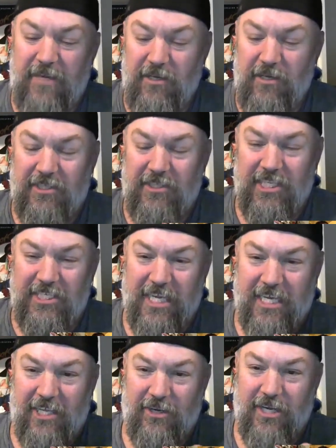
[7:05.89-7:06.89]
these
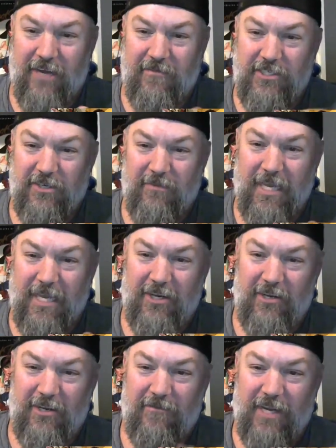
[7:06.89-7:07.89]
lenticular covers, though, man, on your
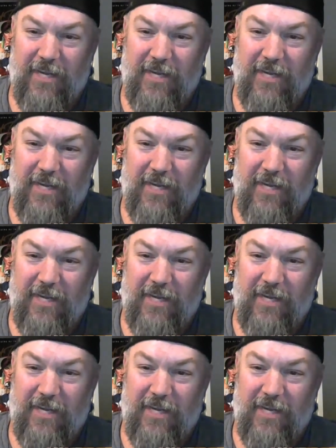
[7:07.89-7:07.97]
fingers.